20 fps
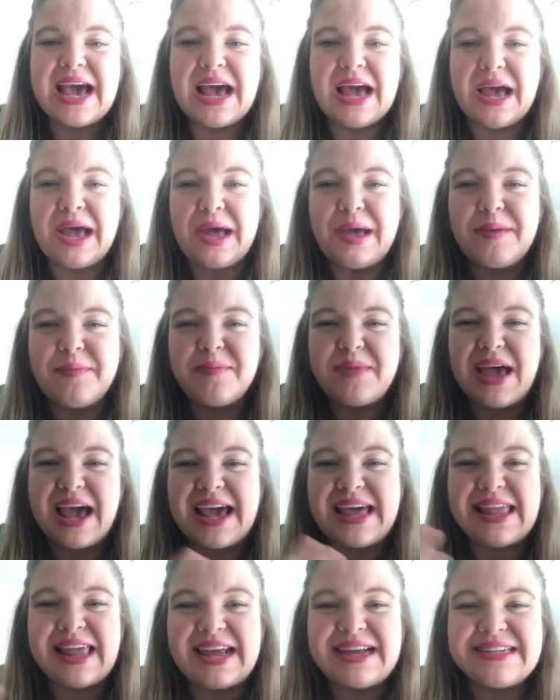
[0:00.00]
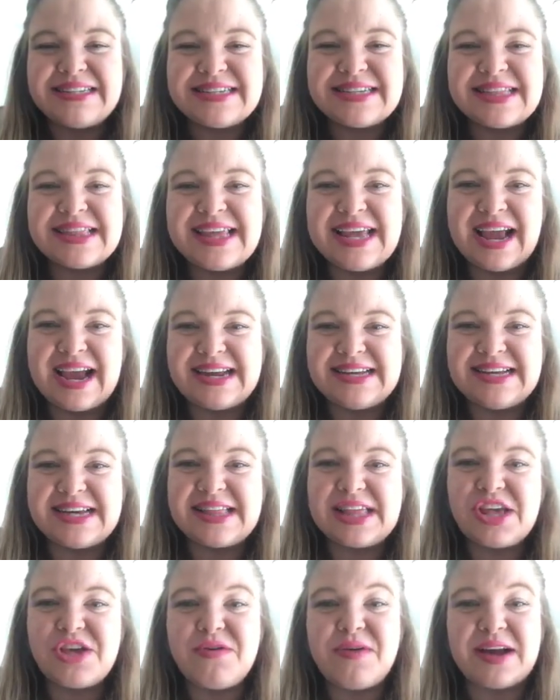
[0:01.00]
I liked the
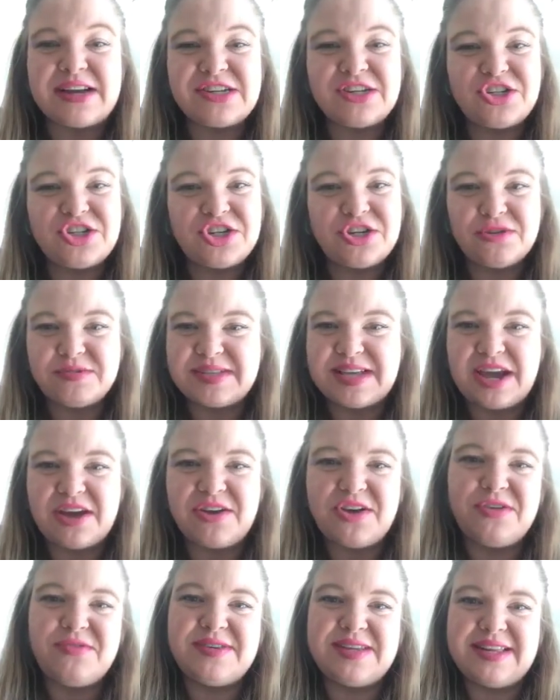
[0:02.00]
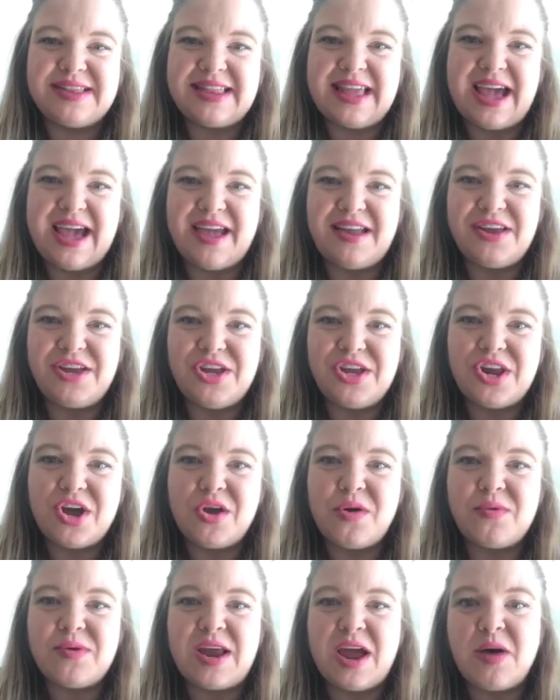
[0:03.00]
idea that you got to choose how you did that. You
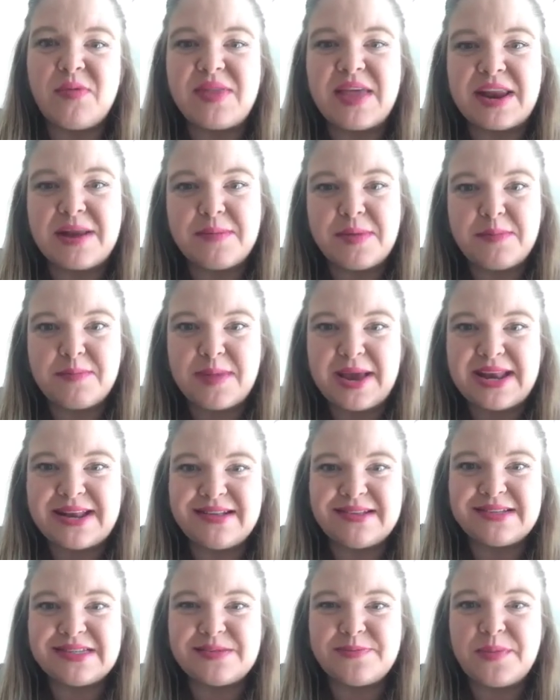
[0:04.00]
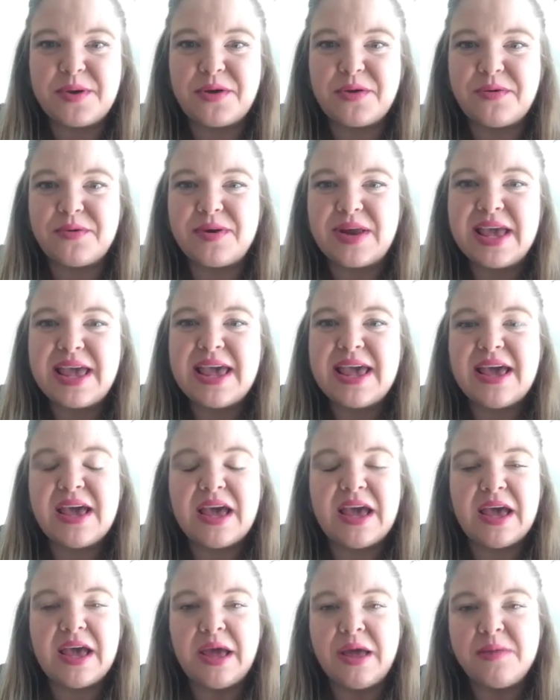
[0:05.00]
know, now that I'm in maintenance mode,
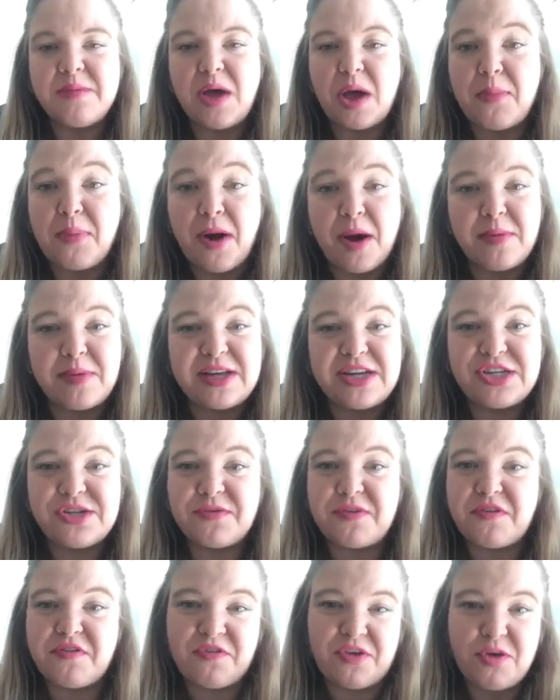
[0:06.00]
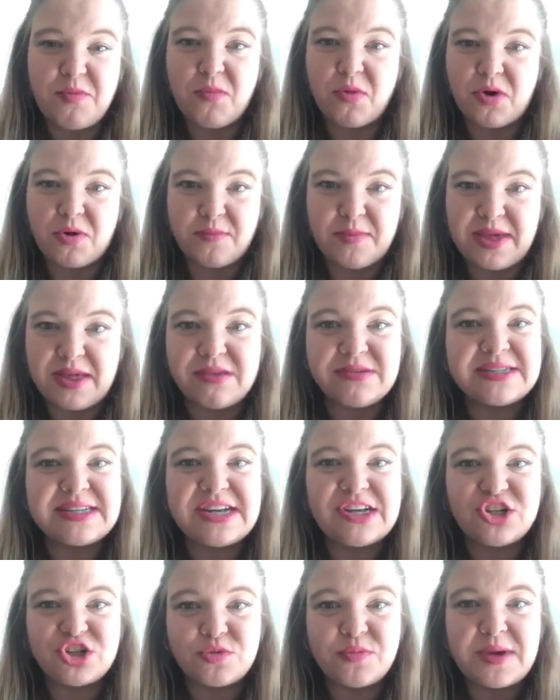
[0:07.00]
I'll probably do a few more meals
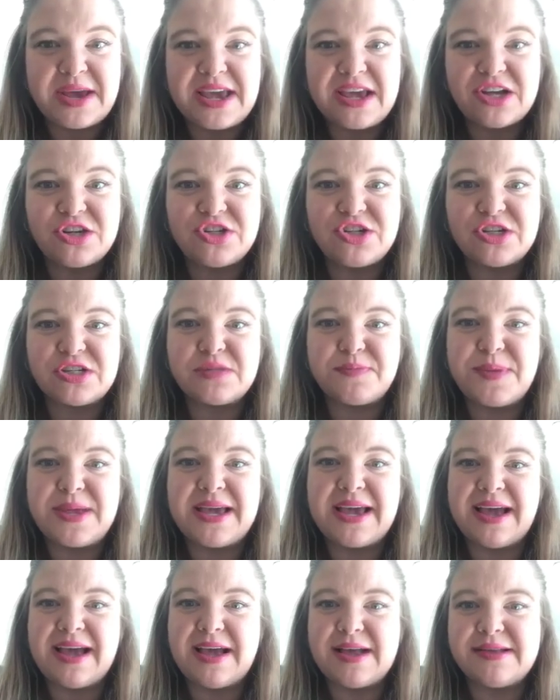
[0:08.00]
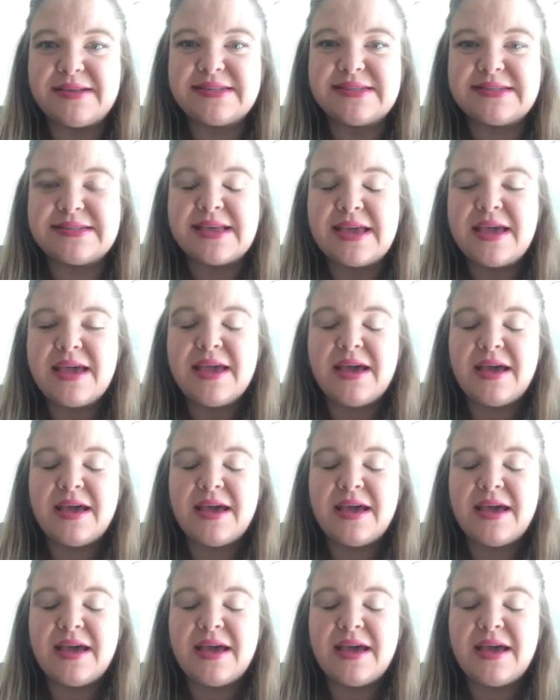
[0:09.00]
each week just because,